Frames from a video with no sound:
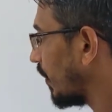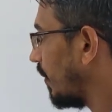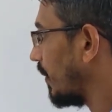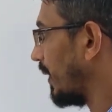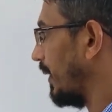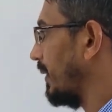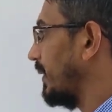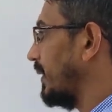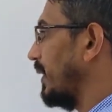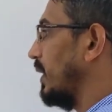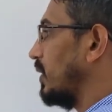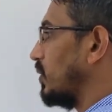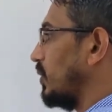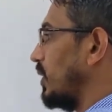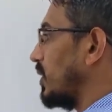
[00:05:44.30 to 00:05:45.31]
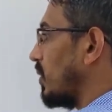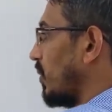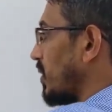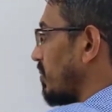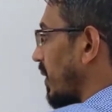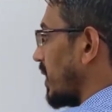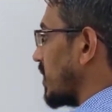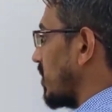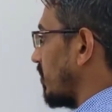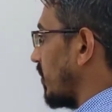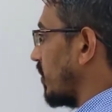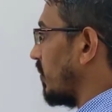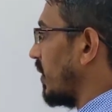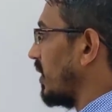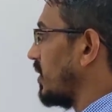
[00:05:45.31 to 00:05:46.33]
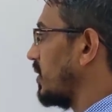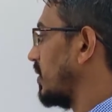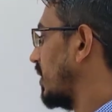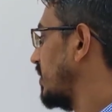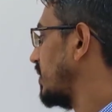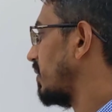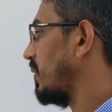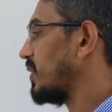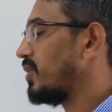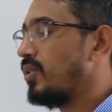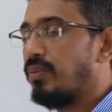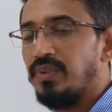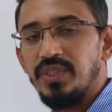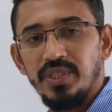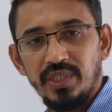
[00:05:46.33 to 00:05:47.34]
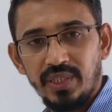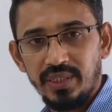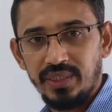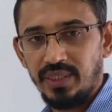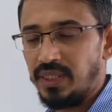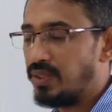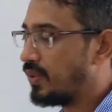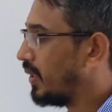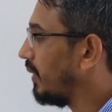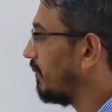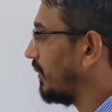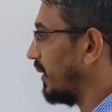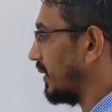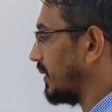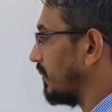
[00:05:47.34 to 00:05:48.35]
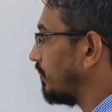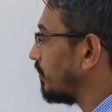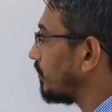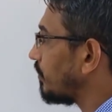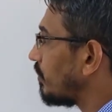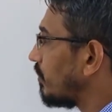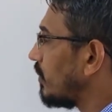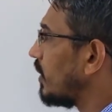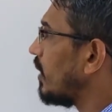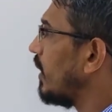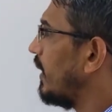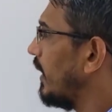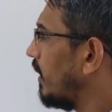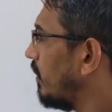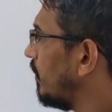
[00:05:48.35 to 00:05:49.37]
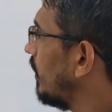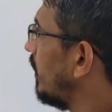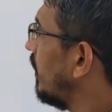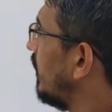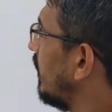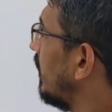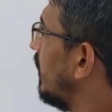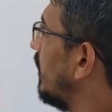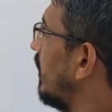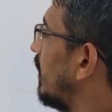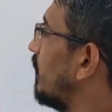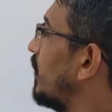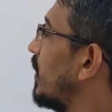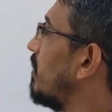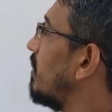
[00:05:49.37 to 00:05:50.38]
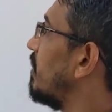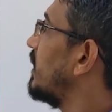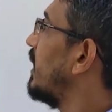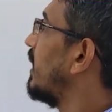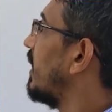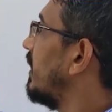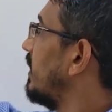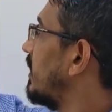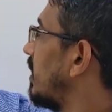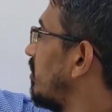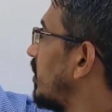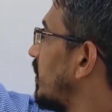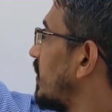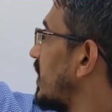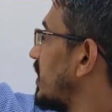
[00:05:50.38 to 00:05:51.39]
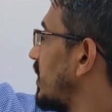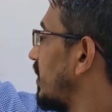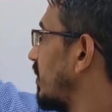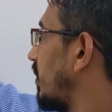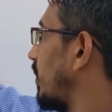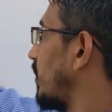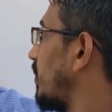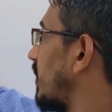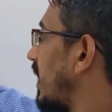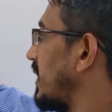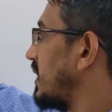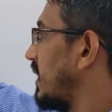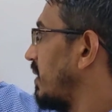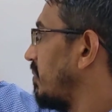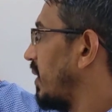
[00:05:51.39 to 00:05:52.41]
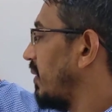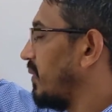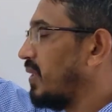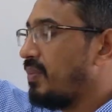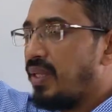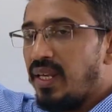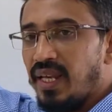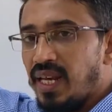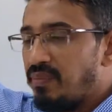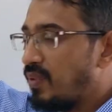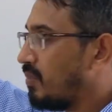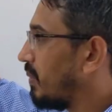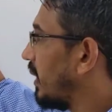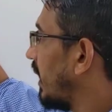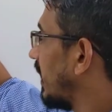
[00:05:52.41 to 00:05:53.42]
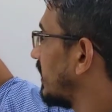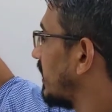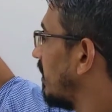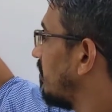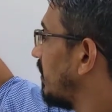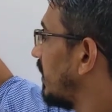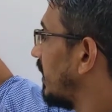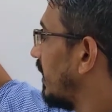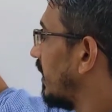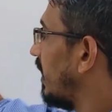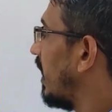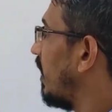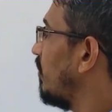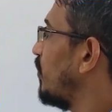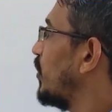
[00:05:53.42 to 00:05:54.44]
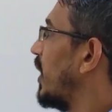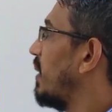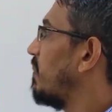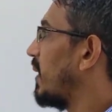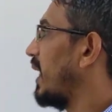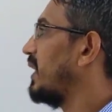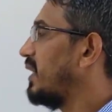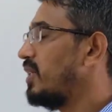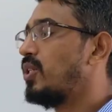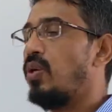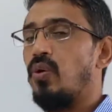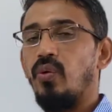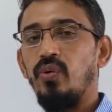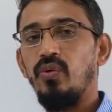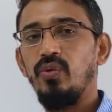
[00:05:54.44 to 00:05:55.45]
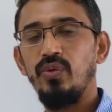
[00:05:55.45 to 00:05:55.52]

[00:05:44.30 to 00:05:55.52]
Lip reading: Okay, so this law is based upon what? Conservation of the charges. Okay, yes. Now if you remember that in thermodynamics I taught you nicely with many help of many examples that how you apply this law.